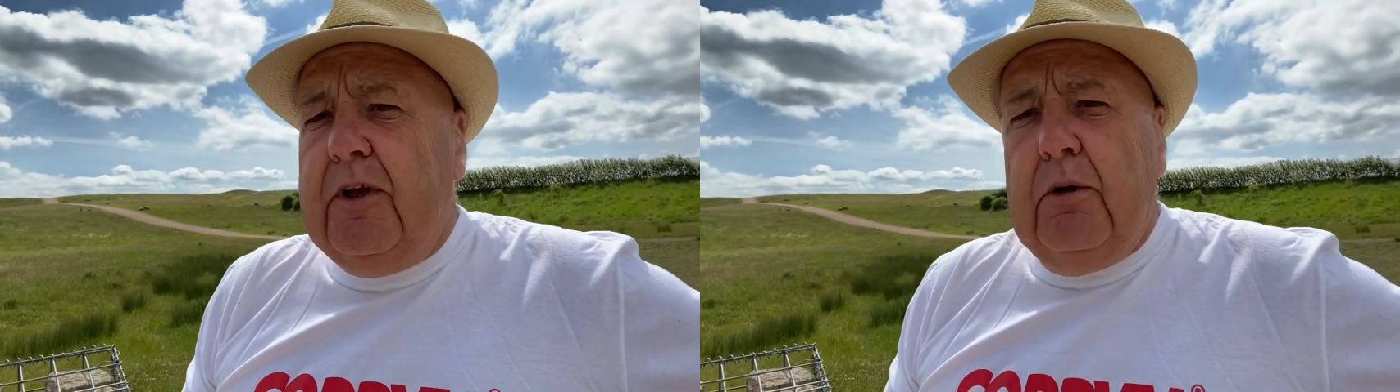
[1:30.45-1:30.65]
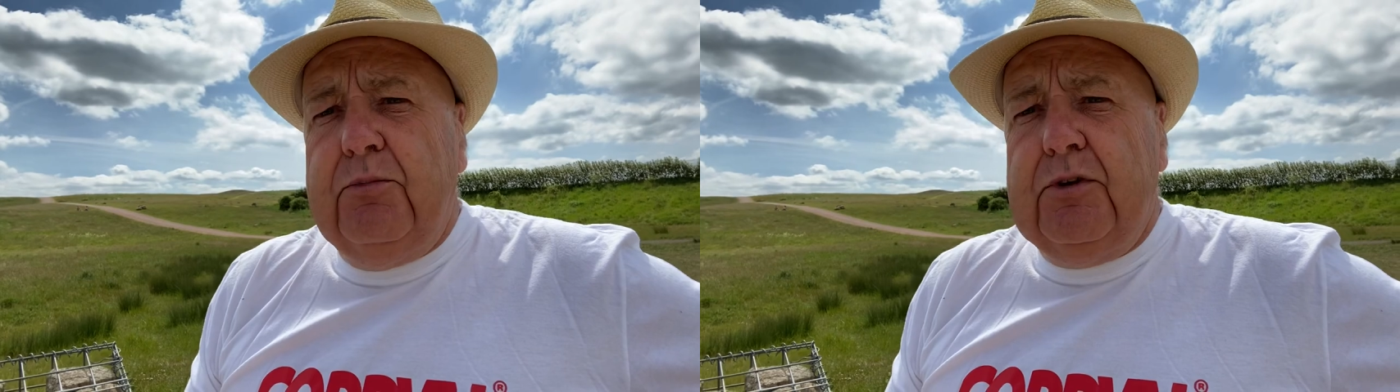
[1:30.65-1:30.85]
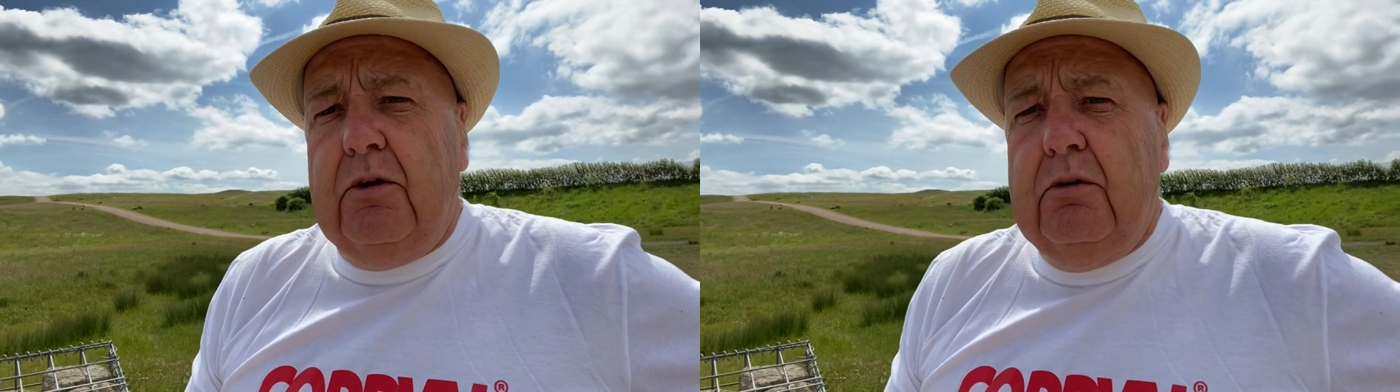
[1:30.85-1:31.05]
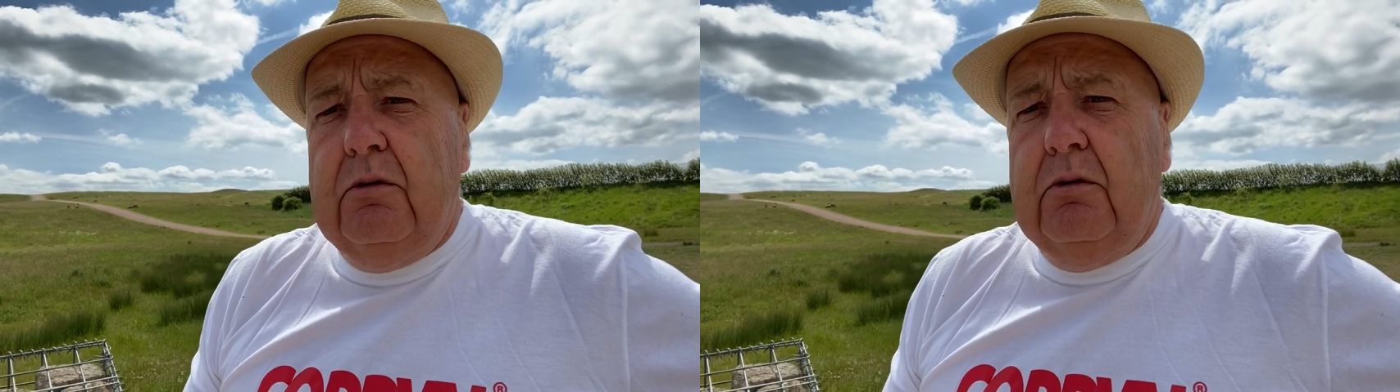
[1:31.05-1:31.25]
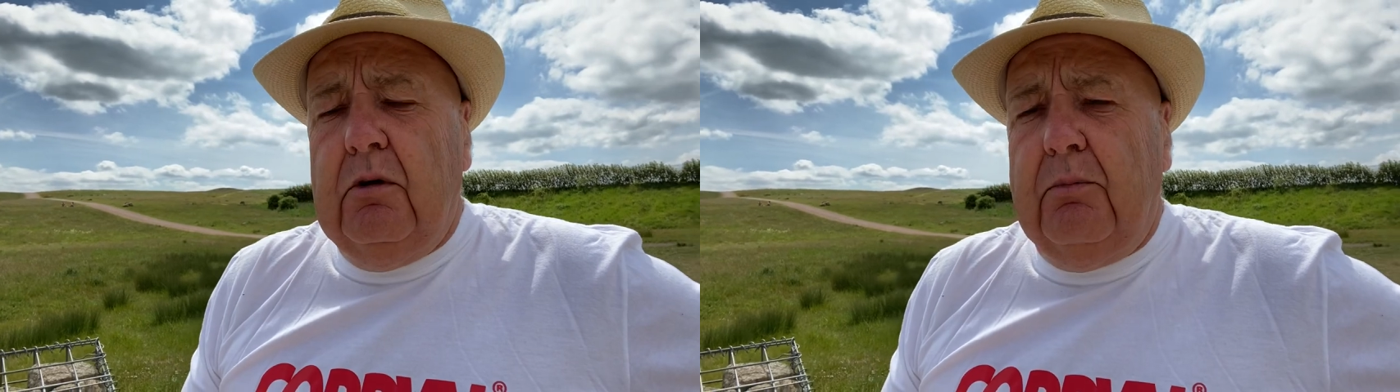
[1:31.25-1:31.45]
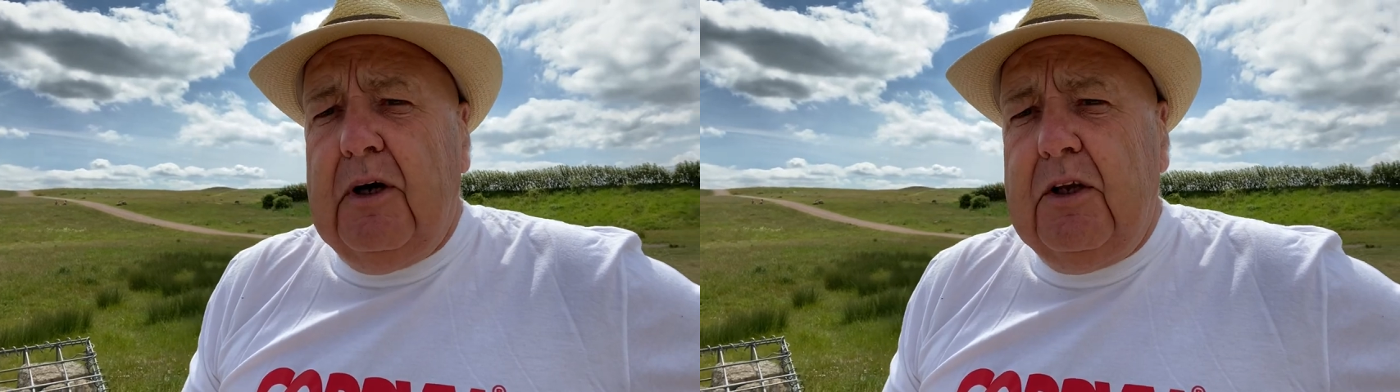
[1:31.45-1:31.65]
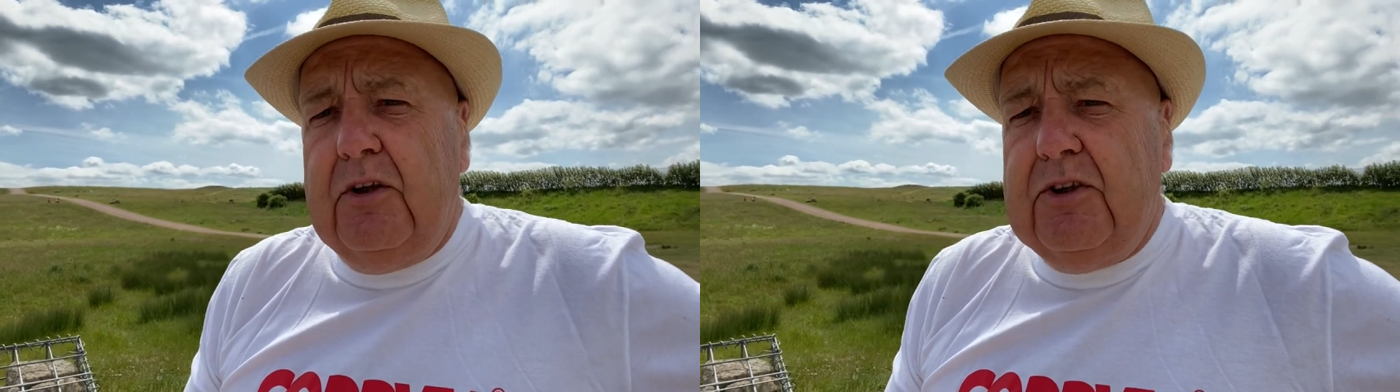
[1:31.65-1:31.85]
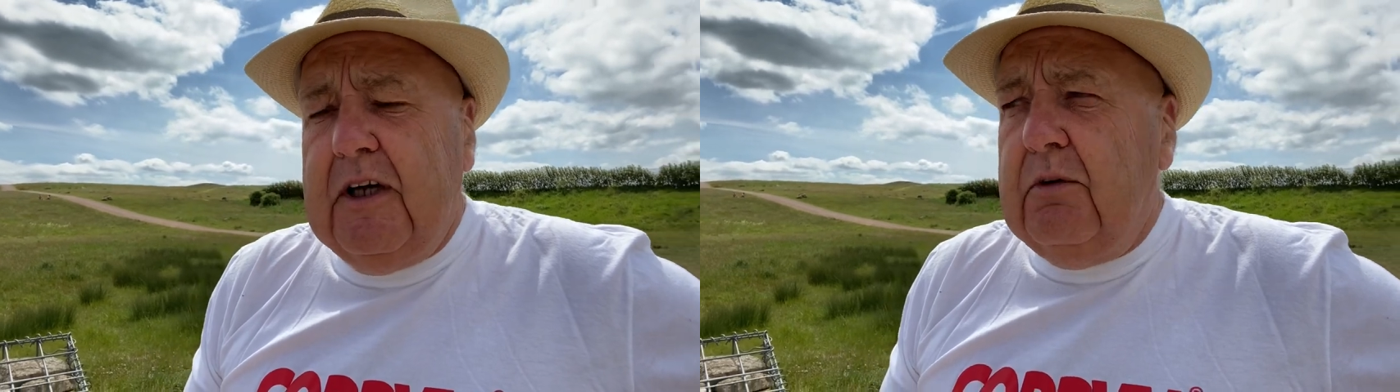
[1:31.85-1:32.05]
Elmsall, or mining
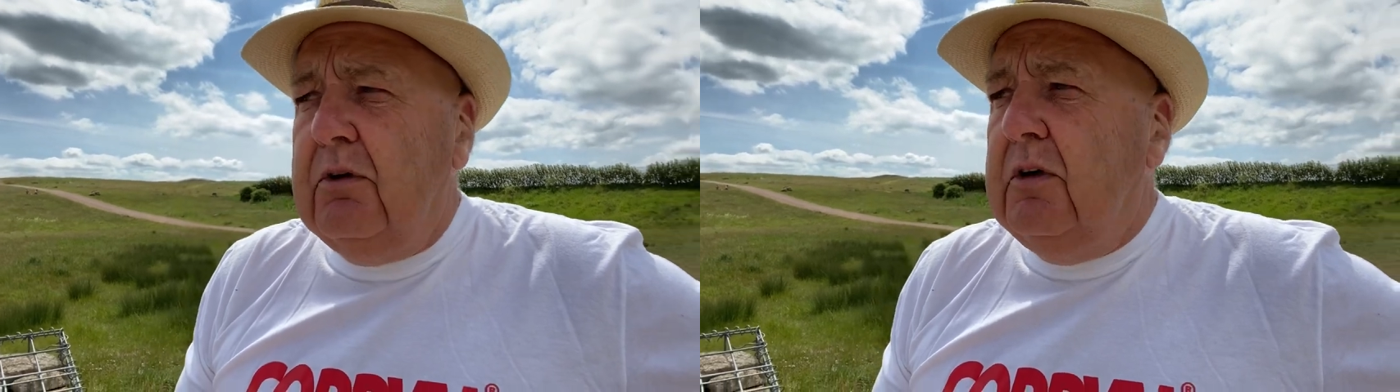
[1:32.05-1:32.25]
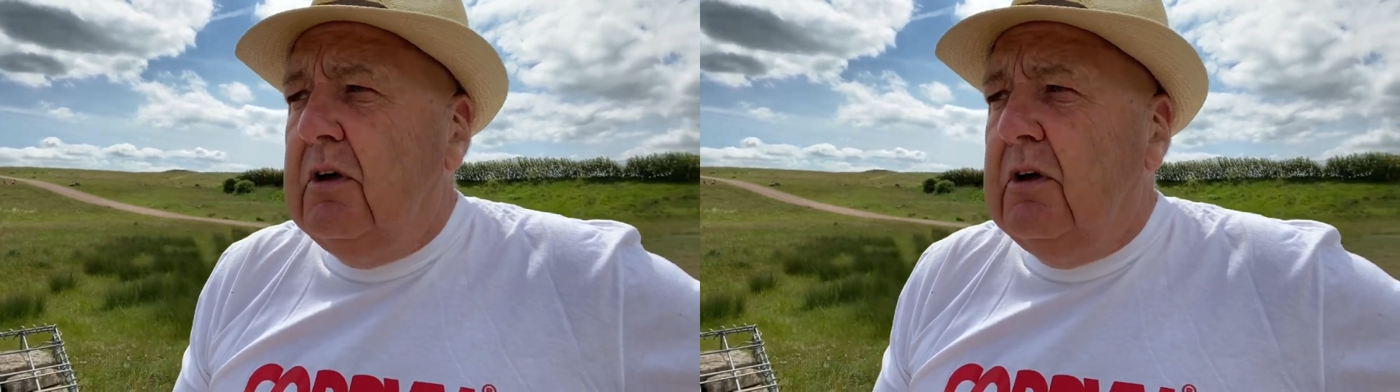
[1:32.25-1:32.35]
town.